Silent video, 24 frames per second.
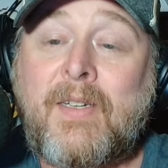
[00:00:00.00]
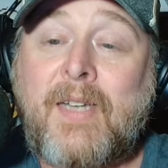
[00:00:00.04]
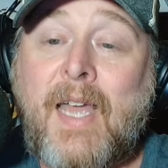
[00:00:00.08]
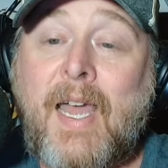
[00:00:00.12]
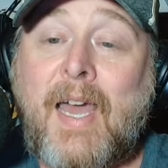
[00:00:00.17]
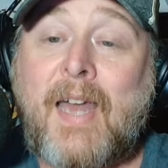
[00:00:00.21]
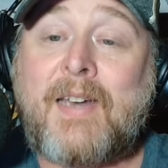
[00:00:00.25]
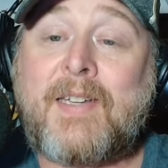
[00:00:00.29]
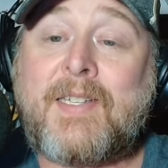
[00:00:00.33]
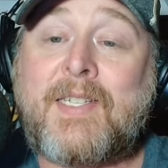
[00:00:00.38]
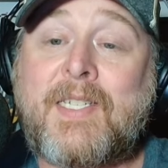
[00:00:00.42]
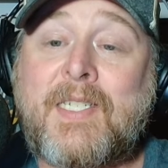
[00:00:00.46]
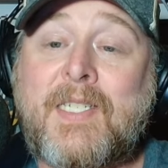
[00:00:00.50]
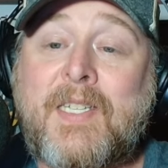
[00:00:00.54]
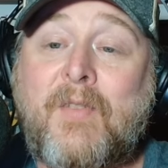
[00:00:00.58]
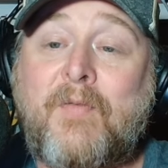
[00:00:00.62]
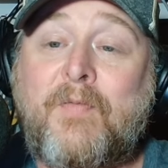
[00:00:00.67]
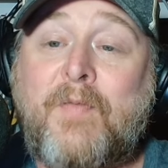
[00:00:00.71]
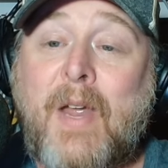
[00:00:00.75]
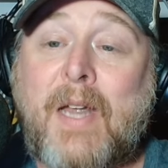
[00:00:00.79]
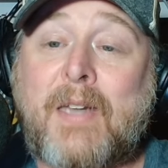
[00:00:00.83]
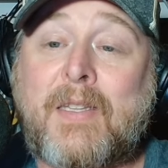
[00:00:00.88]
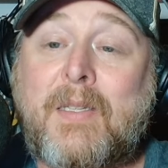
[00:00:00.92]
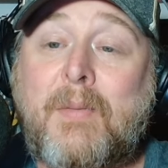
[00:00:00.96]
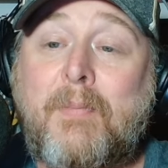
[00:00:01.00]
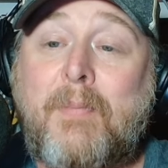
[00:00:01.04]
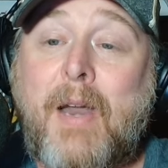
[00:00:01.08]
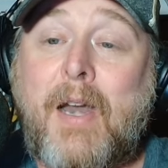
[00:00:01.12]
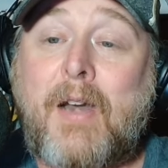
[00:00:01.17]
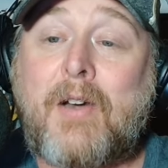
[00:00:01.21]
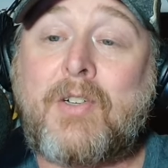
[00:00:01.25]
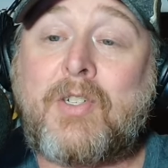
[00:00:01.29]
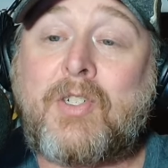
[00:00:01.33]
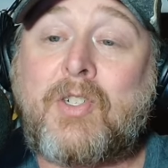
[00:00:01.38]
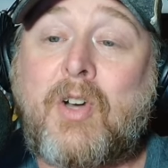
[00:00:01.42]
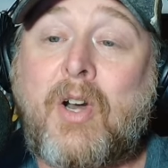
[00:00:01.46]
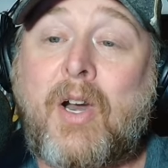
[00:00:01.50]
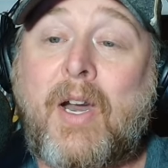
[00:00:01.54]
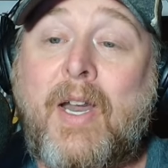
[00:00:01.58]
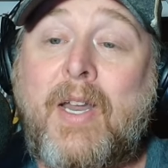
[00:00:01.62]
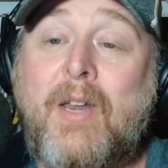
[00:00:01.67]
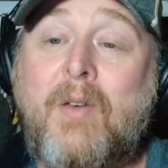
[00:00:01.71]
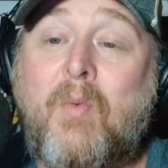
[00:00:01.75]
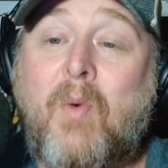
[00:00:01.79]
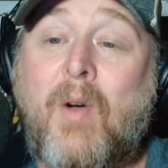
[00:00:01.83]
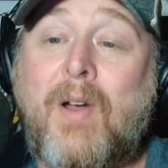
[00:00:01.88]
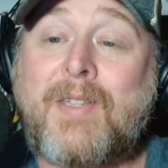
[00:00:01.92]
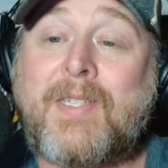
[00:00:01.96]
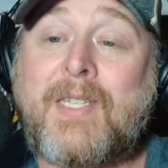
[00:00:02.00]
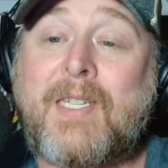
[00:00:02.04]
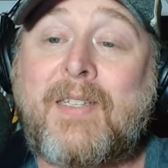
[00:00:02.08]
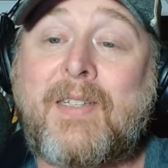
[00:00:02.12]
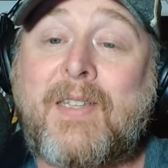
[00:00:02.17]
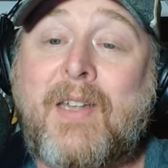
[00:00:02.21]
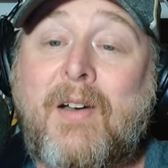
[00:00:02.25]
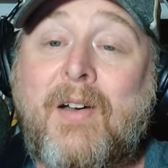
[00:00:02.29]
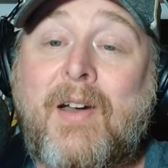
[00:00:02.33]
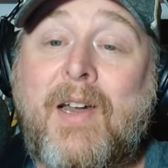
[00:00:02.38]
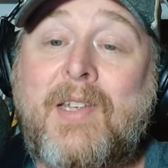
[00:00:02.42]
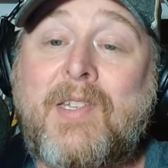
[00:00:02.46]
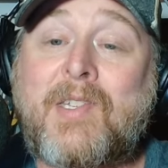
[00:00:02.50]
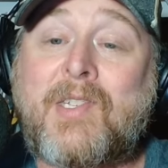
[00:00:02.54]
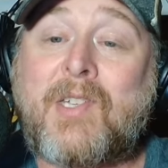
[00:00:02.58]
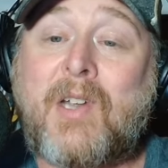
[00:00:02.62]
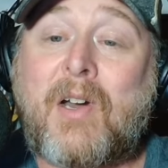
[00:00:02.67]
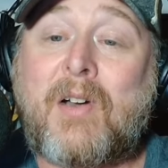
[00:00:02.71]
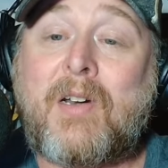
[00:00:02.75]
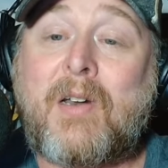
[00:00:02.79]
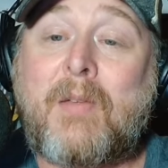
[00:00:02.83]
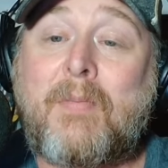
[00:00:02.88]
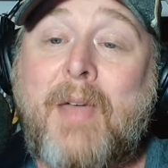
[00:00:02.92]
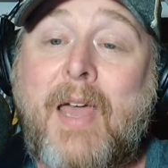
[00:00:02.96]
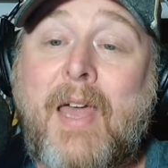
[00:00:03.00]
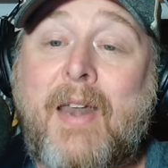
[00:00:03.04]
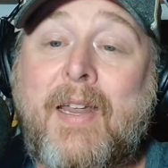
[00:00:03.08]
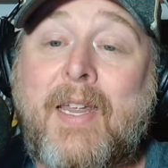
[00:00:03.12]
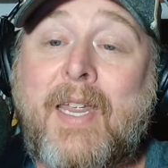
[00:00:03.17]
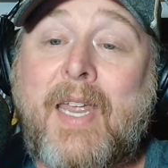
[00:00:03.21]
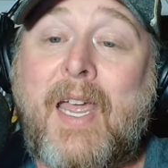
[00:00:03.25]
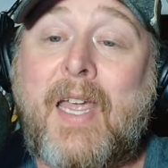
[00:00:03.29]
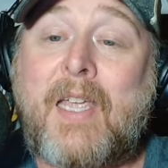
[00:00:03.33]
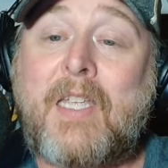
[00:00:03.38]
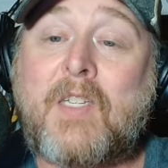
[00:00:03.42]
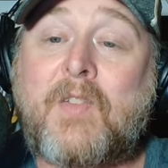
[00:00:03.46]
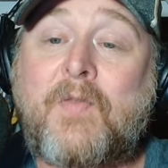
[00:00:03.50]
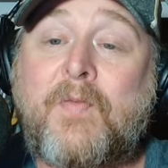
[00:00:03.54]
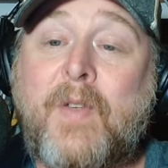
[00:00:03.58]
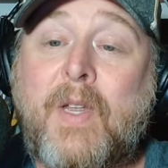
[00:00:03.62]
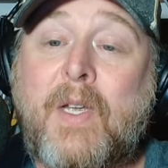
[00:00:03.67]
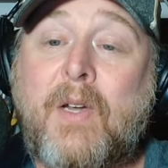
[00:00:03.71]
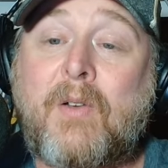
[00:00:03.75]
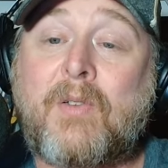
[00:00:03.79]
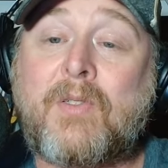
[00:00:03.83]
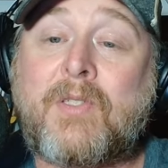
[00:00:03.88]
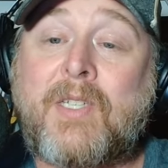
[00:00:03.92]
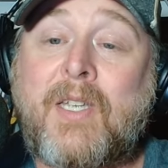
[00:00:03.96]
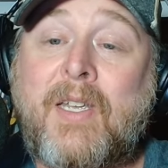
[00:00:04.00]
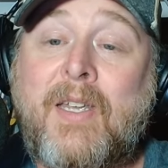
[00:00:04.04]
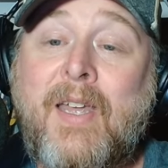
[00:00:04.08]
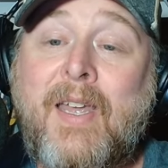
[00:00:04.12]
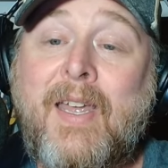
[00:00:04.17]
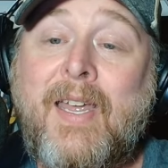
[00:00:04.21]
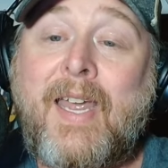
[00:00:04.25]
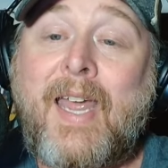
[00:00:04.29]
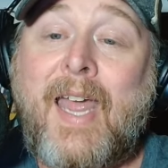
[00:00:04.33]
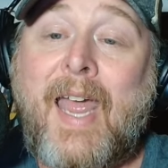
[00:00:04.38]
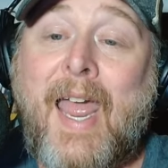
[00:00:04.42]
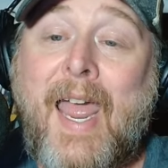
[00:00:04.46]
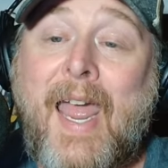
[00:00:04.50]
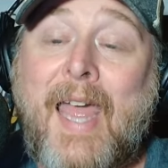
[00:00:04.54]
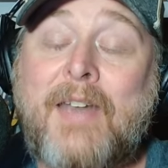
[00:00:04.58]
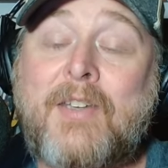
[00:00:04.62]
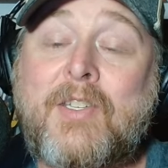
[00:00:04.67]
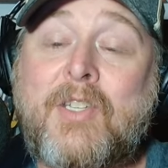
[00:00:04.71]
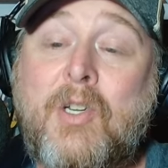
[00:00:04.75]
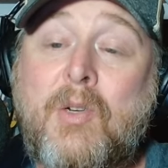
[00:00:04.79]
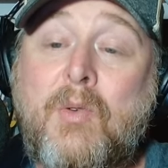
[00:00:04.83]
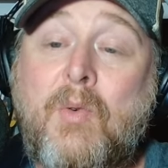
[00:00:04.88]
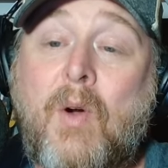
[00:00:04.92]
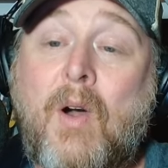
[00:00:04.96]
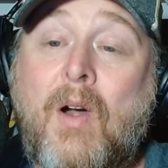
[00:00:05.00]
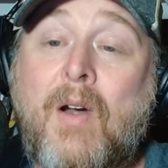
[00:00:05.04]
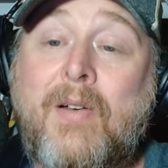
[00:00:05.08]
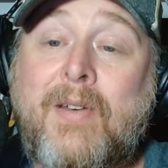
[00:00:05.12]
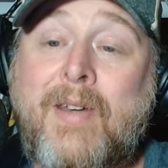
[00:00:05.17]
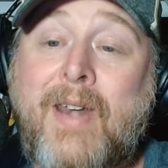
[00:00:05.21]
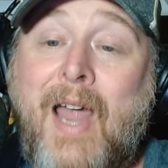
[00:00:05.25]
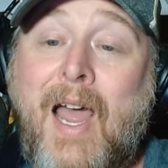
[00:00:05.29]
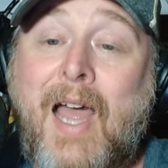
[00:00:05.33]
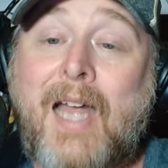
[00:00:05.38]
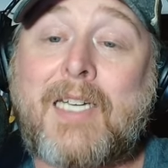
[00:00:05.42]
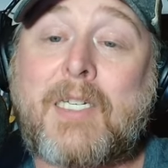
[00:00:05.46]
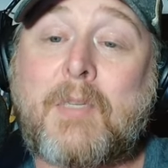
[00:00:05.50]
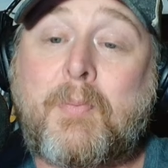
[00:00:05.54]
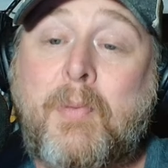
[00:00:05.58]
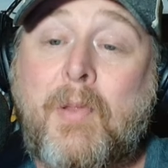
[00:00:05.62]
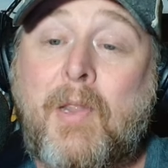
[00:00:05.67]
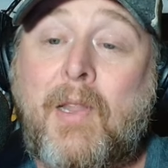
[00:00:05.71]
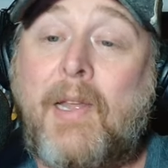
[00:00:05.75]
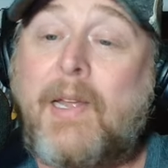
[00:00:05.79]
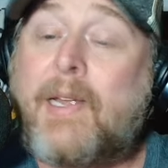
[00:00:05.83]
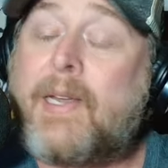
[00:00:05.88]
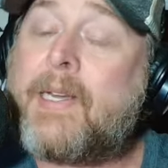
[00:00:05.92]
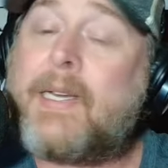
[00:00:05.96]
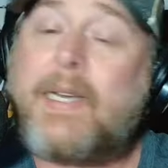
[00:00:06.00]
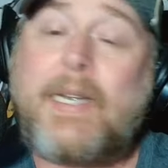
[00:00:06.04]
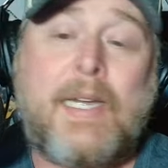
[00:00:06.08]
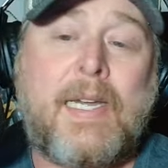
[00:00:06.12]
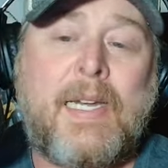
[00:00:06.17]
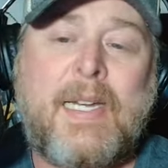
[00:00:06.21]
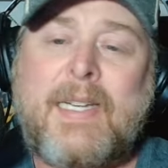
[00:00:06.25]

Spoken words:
How does this affect the Bears trade? Wasn't there a certain amount of games Fields had to or not play?